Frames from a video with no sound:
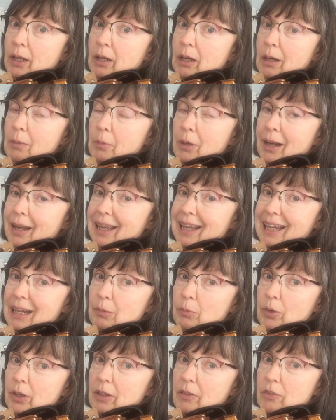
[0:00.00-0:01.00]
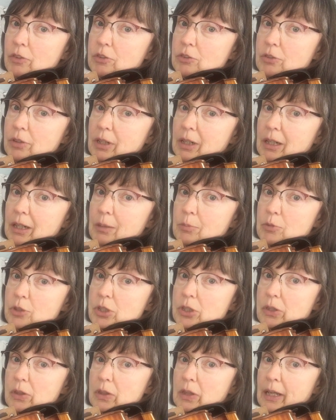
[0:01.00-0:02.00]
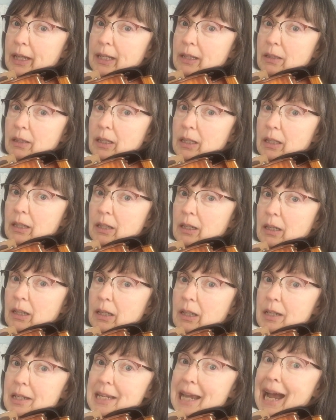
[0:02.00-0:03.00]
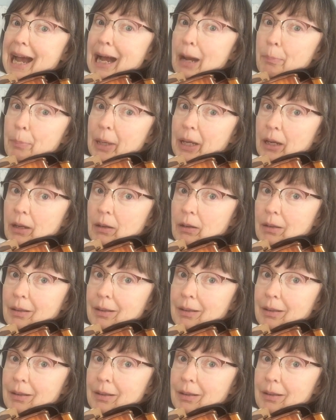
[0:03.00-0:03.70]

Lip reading: I'm not hammering the string, I'm just lightly tapping